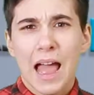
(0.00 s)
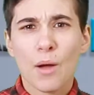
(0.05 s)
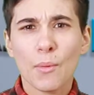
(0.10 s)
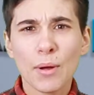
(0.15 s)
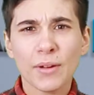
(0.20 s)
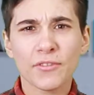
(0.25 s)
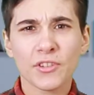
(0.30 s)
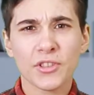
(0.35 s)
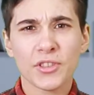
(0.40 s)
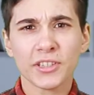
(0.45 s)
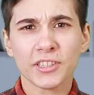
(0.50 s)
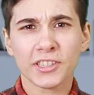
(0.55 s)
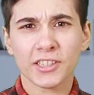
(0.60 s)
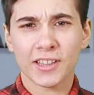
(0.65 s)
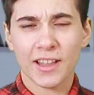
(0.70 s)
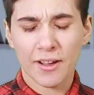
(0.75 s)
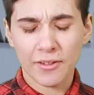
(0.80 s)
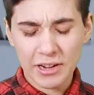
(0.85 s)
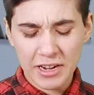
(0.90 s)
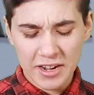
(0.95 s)
However, this
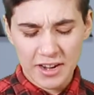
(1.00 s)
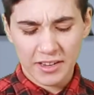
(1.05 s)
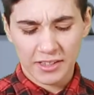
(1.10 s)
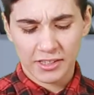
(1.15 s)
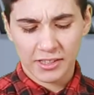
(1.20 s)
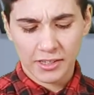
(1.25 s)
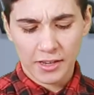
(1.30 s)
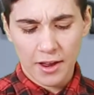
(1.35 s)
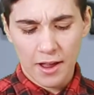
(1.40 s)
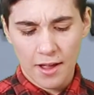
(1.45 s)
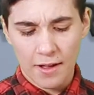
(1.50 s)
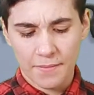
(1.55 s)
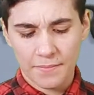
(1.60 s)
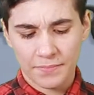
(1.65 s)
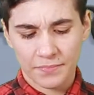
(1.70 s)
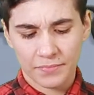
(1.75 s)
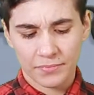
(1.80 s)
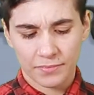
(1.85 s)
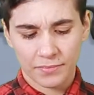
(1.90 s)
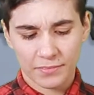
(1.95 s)
cloudiness
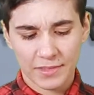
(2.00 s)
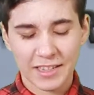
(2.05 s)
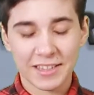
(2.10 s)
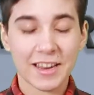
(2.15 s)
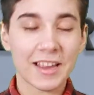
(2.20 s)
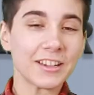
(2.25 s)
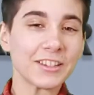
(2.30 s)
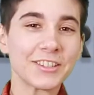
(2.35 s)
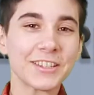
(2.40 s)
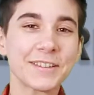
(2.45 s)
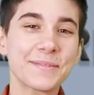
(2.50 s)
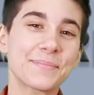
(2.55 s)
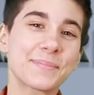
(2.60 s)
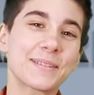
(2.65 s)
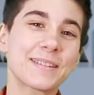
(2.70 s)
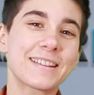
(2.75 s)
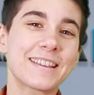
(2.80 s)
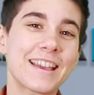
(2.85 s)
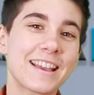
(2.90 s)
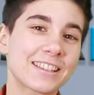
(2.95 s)
is actually
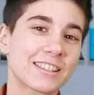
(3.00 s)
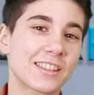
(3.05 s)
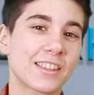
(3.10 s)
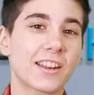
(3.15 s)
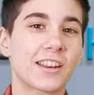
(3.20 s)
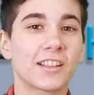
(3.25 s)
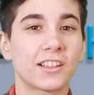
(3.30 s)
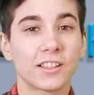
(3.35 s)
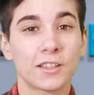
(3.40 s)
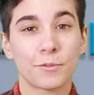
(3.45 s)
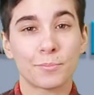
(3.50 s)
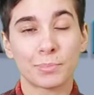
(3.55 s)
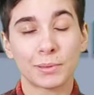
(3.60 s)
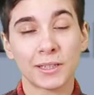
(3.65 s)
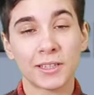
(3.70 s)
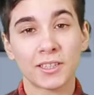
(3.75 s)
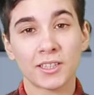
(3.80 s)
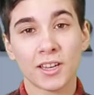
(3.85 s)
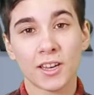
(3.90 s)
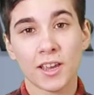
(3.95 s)
pretty aesthetically
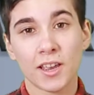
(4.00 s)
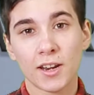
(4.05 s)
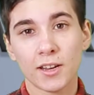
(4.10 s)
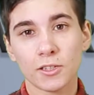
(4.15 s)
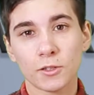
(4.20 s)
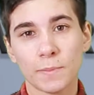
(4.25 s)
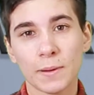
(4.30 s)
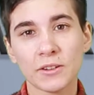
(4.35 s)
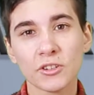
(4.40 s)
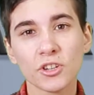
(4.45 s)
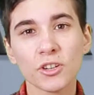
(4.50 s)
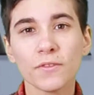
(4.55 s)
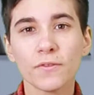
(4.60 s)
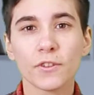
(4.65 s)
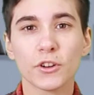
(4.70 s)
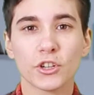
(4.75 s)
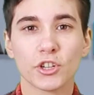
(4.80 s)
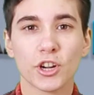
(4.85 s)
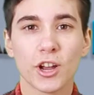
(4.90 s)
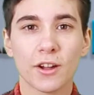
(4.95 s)
pleasing, and especially
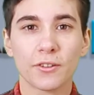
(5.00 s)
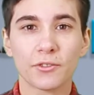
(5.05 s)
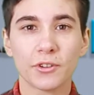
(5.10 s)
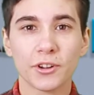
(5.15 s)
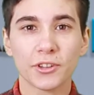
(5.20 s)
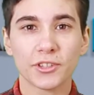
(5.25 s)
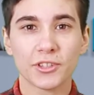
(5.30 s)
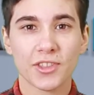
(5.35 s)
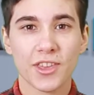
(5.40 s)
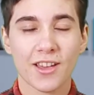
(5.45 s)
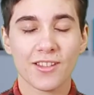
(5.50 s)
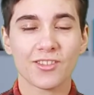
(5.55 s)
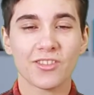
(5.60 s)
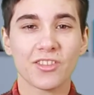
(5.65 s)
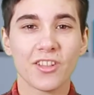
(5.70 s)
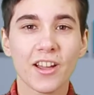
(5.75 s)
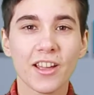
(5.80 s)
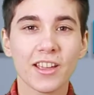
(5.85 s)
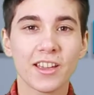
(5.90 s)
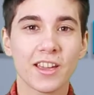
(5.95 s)
for genres that
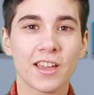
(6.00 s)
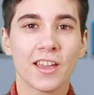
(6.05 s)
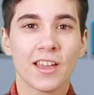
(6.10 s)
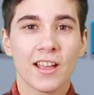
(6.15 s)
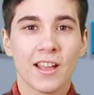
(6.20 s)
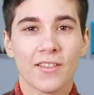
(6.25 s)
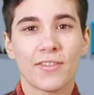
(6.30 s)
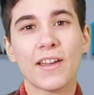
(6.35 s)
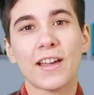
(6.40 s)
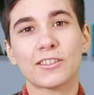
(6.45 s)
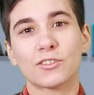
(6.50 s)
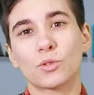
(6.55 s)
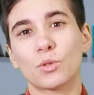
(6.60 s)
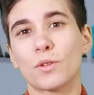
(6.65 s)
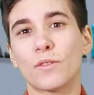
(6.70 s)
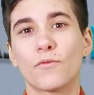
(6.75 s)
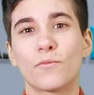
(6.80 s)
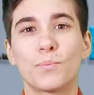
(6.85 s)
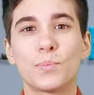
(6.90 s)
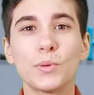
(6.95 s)
like that
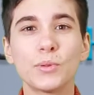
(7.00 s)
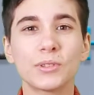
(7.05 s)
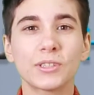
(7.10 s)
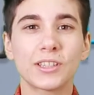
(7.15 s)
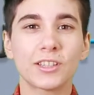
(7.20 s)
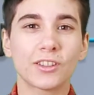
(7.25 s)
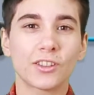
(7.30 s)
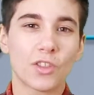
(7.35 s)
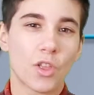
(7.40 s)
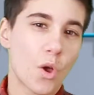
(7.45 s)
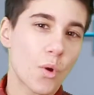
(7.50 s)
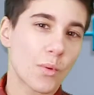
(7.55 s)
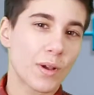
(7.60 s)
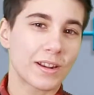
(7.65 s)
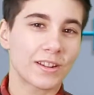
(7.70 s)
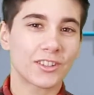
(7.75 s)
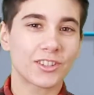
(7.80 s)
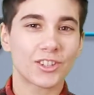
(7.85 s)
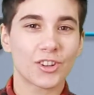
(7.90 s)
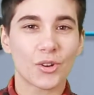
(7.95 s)
sort of boost in the low
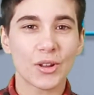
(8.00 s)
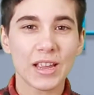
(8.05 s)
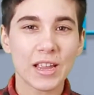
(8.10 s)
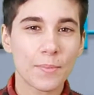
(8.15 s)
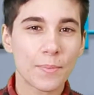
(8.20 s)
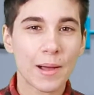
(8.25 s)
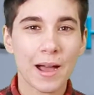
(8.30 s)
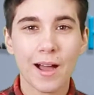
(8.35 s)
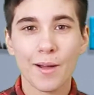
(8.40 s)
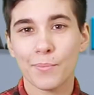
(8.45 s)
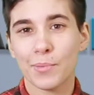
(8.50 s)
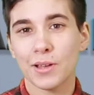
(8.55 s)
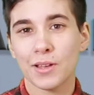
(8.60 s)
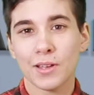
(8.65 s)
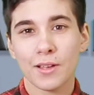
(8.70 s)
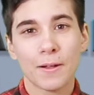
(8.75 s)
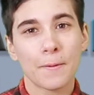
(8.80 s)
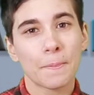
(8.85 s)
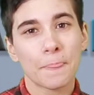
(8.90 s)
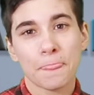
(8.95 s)
end. So hip hop,
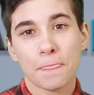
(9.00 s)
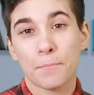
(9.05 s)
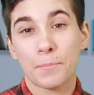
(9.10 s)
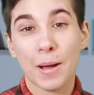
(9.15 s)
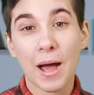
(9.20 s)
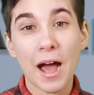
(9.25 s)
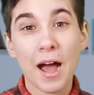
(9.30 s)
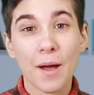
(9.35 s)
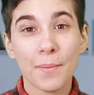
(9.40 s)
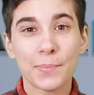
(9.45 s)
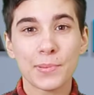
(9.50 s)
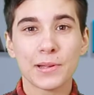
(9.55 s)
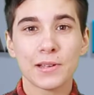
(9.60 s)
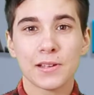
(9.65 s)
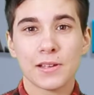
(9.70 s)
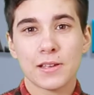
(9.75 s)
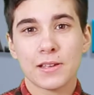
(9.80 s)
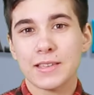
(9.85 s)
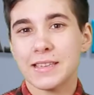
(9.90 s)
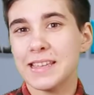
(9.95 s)
pop,
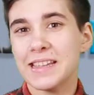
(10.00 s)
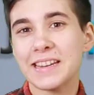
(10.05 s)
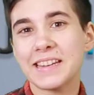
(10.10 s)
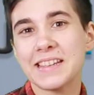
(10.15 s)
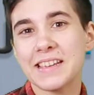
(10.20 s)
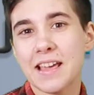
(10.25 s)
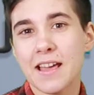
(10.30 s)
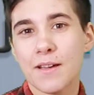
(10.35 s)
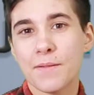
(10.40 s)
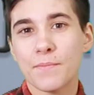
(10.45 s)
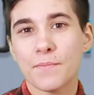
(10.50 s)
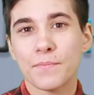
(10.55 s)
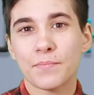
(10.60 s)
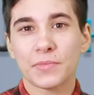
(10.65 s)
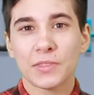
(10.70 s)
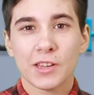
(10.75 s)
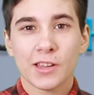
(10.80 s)
EDM,